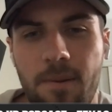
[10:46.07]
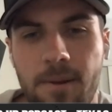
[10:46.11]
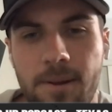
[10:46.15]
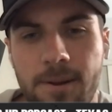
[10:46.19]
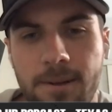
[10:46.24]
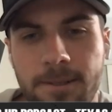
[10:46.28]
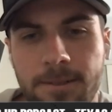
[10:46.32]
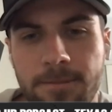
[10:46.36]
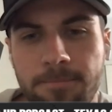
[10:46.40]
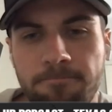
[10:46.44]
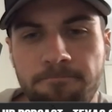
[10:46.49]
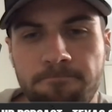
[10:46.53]

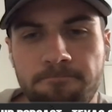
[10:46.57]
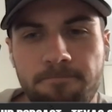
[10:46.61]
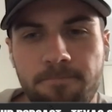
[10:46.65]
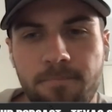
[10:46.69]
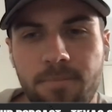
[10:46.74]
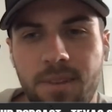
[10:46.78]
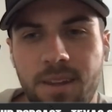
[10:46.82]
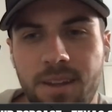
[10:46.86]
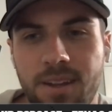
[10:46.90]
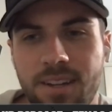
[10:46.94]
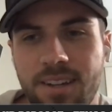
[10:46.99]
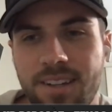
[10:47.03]
Um,
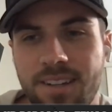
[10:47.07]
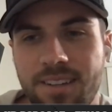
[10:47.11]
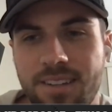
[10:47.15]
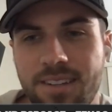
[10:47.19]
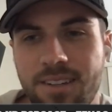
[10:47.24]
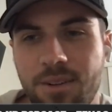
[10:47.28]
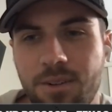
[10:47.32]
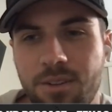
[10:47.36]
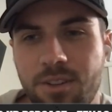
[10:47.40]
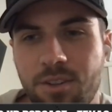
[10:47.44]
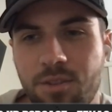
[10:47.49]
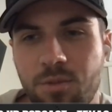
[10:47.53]
and it,
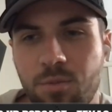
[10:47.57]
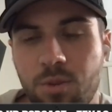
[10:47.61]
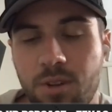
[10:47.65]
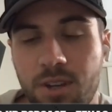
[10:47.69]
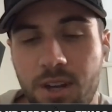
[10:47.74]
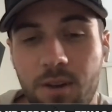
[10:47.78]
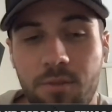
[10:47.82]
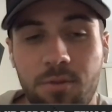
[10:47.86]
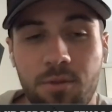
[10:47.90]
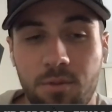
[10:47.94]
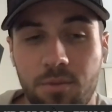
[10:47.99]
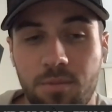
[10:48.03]
you know, it doesn't work
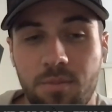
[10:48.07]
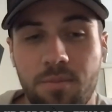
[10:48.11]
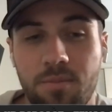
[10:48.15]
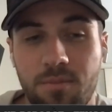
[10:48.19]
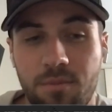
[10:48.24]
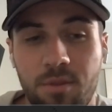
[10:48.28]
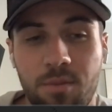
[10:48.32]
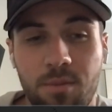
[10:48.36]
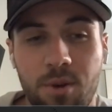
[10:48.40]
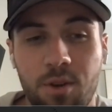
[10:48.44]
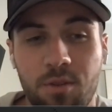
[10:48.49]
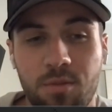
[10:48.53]
out for,
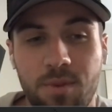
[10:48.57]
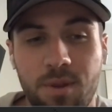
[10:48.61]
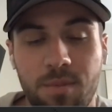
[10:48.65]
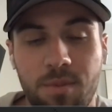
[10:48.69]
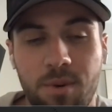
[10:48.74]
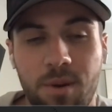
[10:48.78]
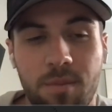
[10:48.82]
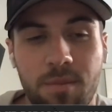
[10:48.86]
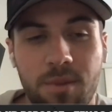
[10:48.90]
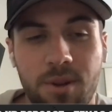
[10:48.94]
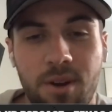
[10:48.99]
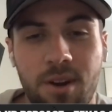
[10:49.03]
for most
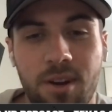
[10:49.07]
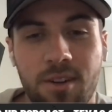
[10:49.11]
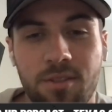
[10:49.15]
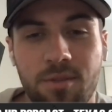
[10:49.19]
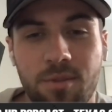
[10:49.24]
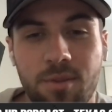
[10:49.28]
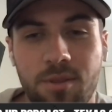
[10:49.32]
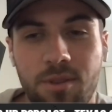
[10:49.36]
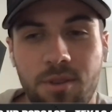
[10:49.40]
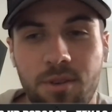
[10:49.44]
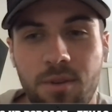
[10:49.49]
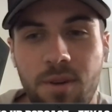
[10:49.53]
people, I'll be
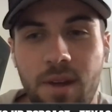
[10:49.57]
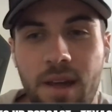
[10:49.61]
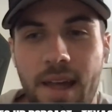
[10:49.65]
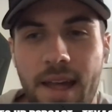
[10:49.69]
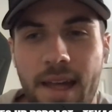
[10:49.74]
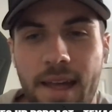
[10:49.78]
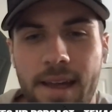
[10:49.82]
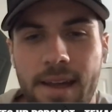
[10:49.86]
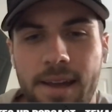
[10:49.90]
honest with you.